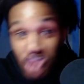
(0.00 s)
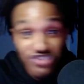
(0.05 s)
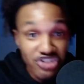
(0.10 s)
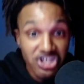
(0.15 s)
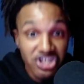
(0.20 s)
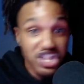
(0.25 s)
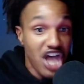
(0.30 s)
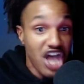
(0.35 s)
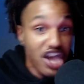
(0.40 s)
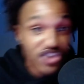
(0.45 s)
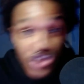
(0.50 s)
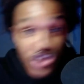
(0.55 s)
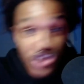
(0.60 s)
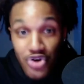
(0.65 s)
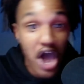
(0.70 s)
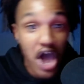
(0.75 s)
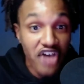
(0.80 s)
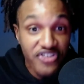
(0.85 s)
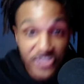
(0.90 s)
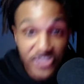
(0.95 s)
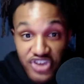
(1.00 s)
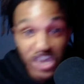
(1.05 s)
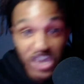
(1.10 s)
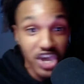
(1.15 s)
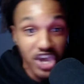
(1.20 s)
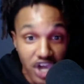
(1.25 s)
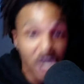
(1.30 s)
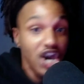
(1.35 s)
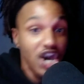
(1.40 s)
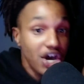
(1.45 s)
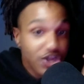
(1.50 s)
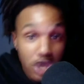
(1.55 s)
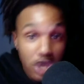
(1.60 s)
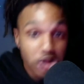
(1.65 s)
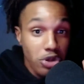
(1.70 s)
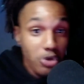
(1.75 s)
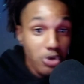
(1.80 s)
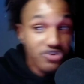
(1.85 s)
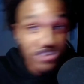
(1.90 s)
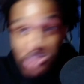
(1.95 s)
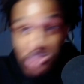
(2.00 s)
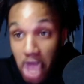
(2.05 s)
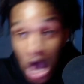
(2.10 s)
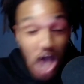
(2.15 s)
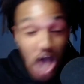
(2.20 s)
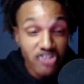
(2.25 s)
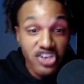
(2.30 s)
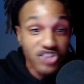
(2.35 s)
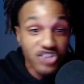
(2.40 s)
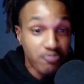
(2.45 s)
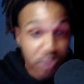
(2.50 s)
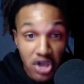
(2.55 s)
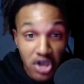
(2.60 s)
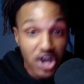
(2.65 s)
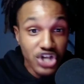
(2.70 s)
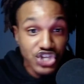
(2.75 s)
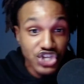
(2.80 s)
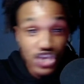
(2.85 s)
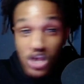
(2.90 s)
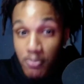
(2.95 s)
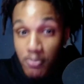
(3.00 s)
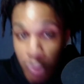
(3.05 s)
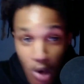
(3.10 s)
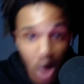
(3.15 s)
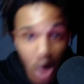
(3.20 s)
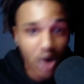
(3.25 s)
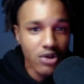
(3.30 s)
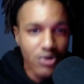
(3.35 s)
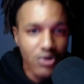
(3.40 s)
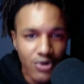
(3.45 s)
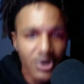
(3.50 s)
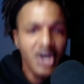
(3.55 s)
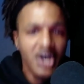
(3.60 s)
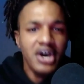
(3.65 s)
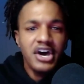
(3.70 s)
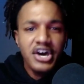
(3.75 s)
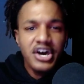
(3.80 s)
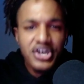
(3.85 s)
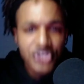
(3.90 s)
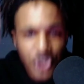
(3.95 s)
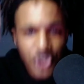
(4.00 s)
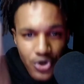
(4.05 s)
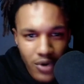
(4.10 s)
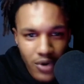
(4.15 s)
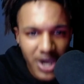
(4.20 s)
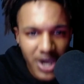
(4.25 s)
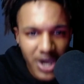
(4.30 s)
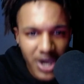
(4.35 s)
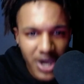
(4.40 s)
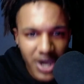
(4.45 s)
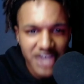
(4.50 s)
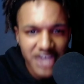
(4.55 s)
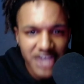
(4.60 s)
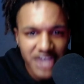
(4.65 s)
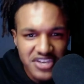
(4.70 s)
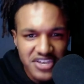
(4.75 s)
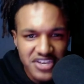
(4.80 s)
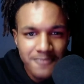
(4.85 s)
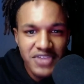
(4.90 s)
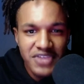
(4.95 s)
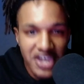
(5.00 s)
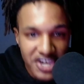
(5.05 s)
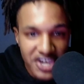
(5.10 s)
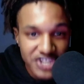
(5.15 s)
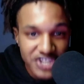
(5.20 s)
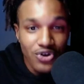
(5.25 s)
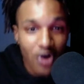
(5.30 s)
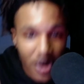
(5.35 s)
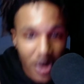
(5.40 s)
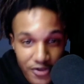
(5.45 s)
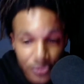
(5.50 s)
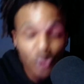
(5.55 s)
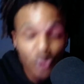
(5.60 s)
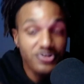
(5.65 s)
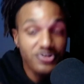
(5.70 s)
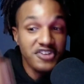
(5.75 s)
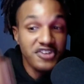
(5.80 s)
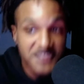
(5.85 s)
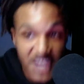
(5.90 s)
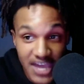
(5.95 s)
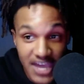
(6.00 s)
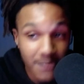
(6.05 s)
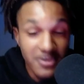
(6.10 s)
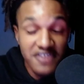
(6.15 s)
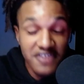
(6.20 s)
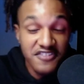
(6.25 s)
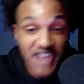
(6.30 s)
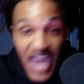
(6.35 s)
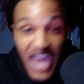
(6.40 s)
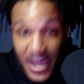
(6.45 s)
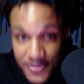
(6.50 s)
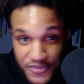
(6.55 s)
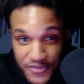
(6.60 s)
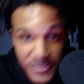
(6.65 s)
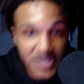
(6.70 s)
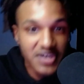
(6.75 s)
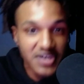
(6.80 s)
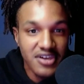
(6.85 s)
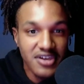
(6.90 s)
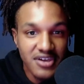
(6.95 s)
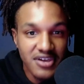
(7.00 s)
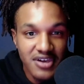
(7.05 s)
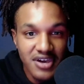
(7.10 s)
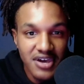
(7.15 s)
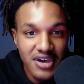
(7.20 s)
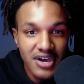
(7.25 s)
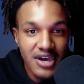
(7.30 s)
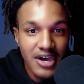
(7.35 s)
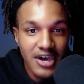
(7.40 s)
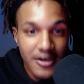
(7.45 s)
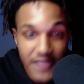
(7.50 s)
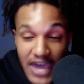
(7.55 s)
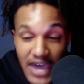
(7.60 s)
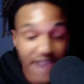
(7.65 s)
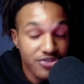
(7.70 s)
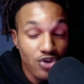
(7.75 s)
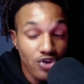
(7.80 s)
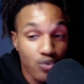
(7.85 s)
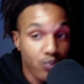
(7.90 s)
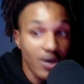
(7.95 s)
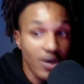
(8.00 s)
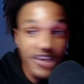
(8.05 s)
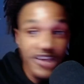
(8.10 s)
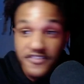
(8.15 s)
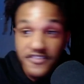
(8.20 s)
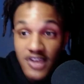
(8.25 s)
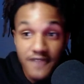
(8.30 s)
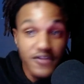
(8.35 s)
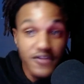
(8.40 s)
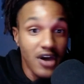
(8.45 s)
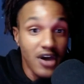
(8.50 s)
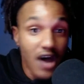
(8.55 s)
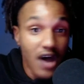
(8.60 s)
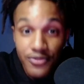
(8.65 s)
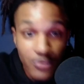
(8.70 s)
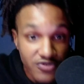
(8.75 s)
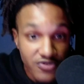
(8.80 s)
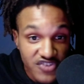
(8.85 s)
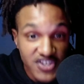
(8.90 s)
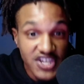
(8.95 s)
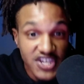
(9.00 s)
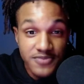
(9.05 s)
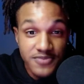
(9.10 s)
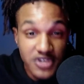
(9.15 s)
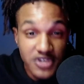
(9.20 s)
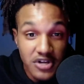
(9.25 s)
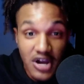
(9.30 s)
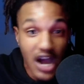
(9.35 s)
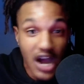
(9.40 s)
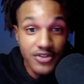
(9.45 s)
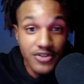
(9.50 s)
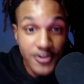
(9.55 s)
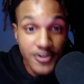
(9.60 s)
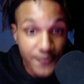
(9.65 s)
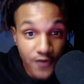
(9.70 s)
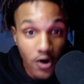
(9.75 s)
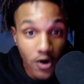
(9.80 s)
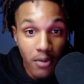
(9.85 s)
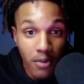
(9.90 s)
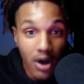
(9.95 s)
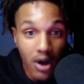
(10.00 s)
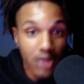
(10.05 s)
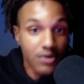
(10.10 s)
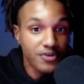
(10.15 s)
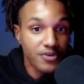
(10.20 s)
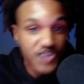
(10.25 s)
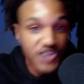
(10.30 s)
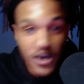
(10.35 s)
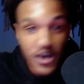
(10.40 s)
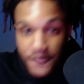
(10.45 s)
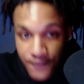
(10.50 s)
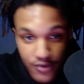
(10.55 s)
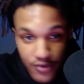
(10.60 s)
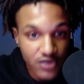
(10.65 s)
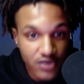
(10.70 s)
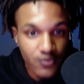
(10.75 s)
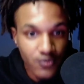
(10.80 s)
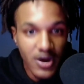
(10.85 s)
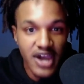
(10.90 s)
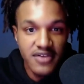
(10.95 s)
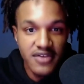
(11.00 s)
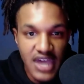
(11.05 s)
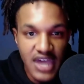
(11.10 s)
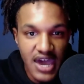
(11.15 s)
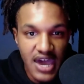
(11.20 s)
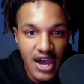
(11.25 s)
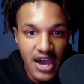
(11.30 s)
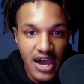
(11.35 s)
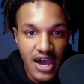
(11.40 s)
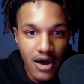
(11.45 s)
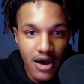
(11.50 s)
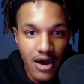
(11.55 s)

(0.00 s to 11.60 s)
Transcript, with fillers: to that USC. They're losing all these players to the portal. USC is going through the same exact thing that the rest of the other teams in college football are suffering right now